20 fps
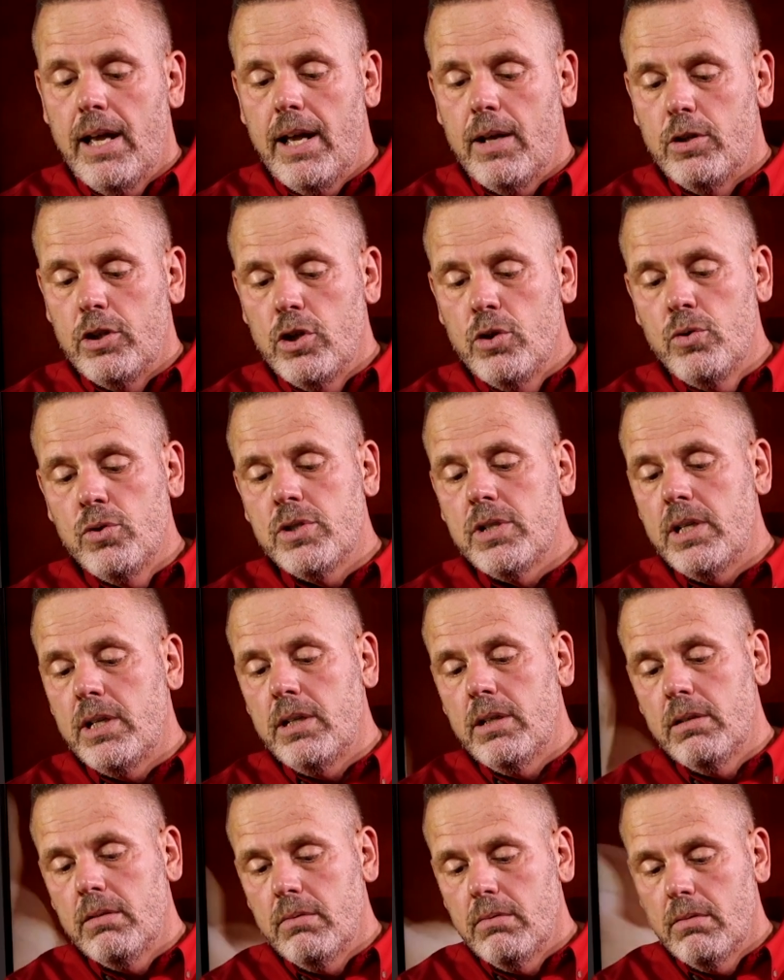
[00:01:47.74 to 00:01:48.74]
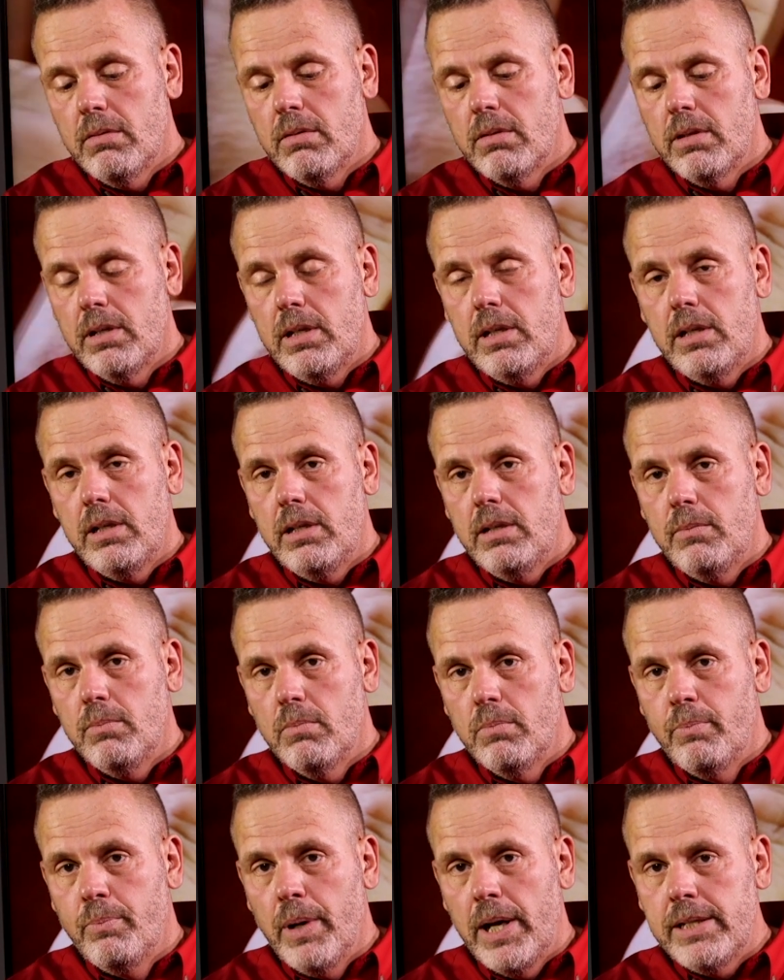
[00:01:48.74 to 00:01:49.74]
And using the
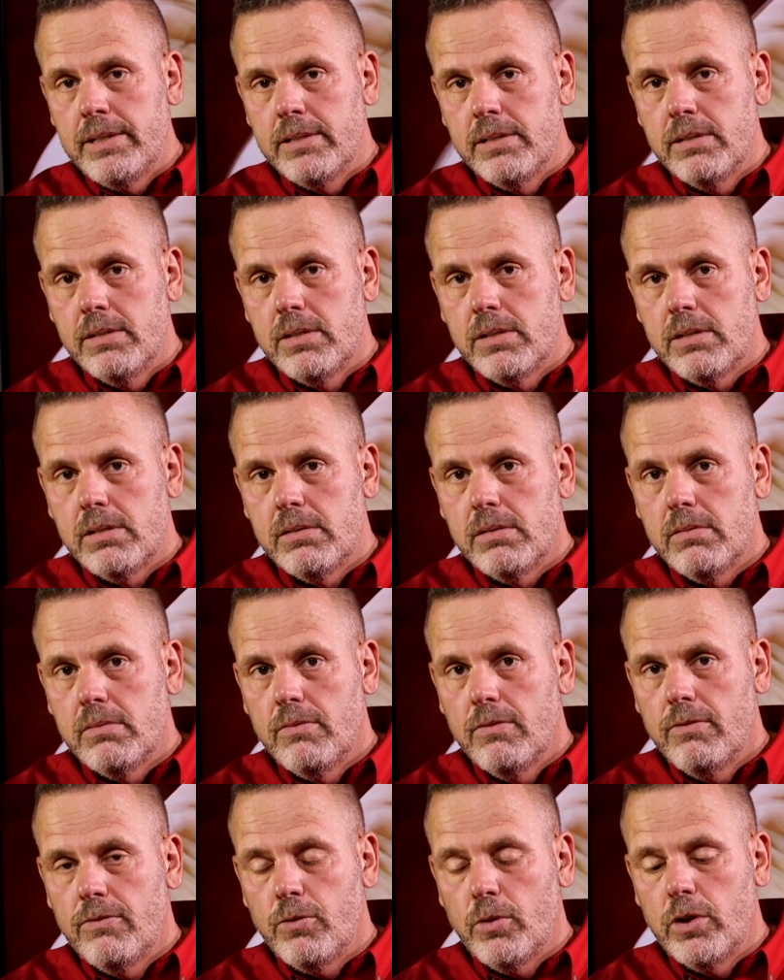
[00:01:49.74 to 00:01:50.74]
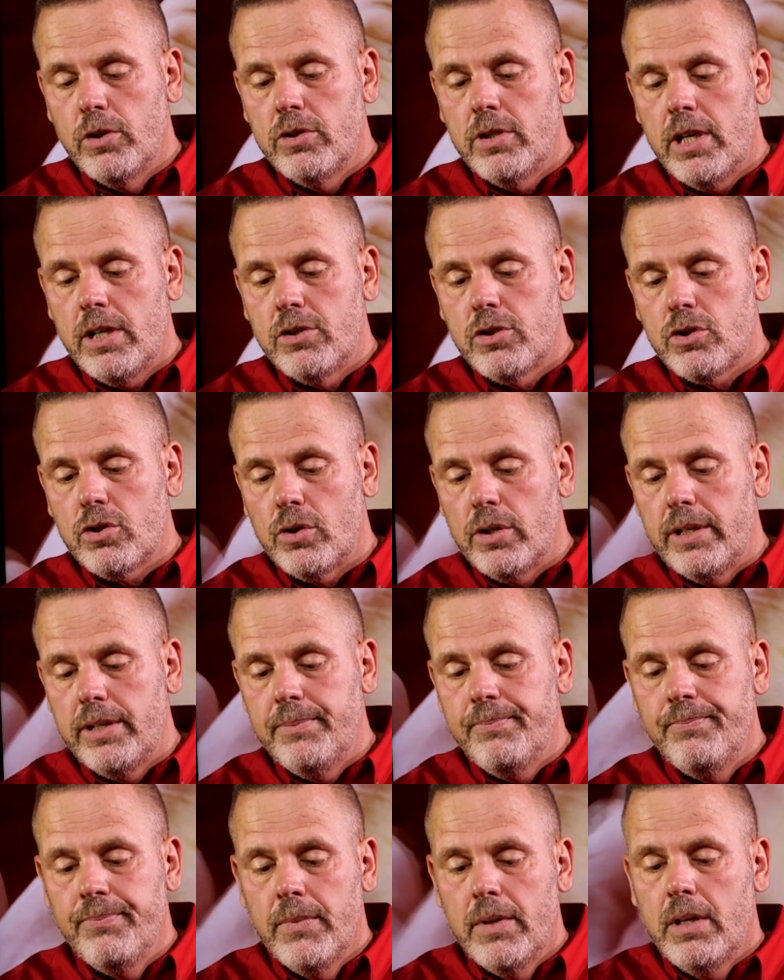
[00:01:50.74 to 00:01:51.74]
buttons for your
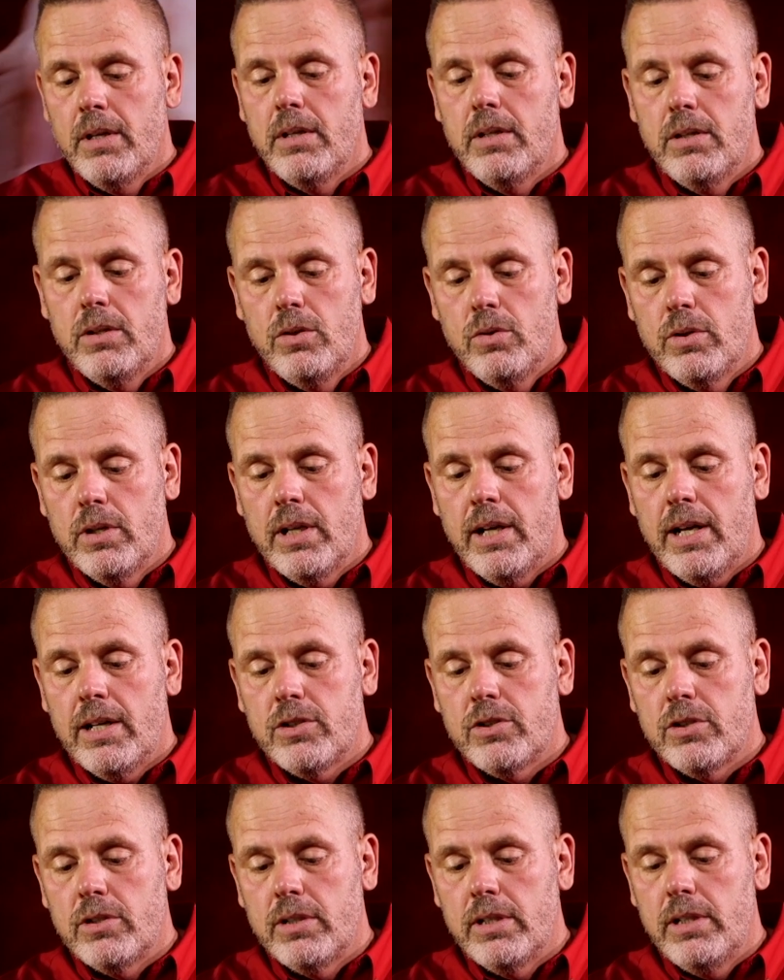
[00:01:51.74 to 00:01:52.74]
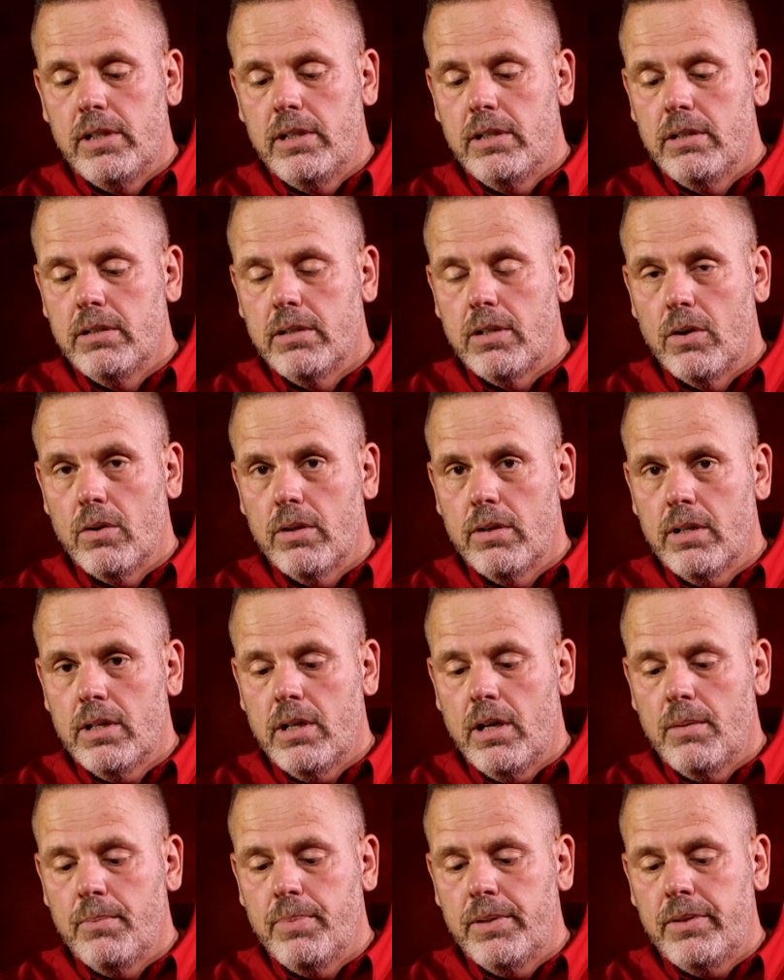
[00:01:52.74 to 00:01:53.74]
touchscreen, you can actually go to the
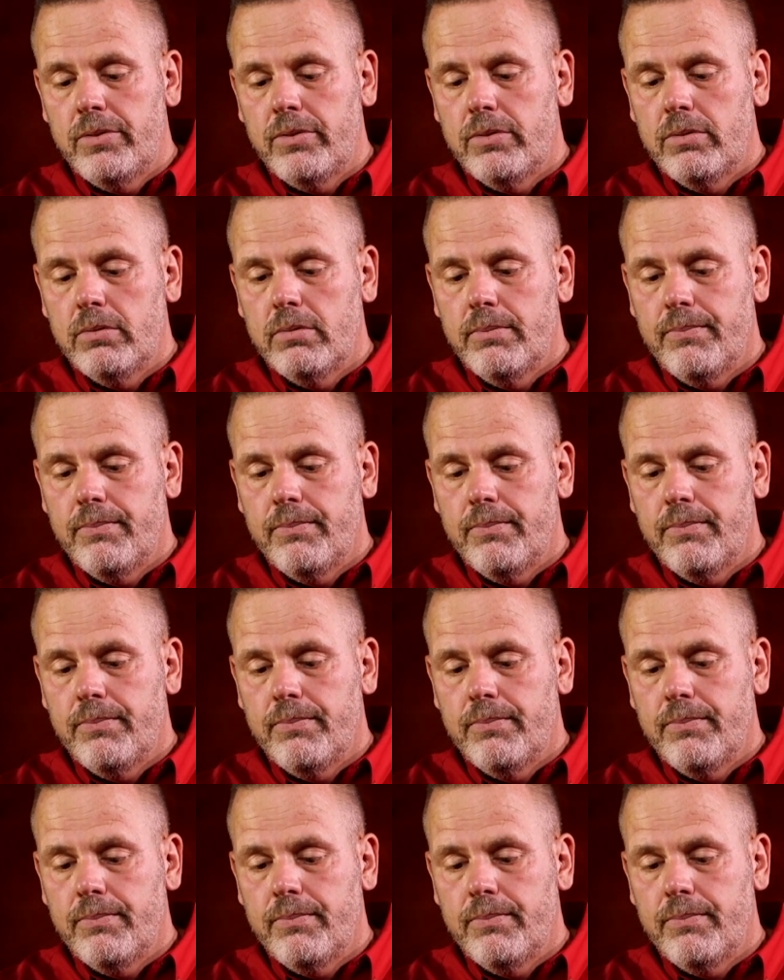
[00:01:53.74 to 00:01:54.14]
compass,